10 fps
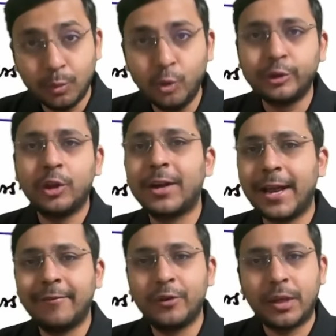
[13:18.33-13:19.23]
boost your
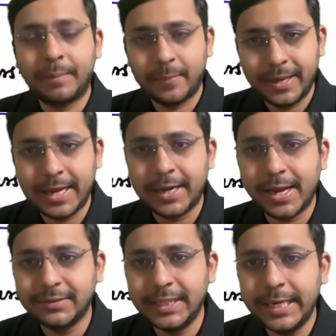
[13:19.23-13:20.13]
rank for the upcoming
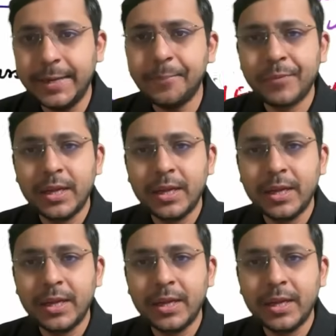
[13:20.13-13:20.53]
INICET.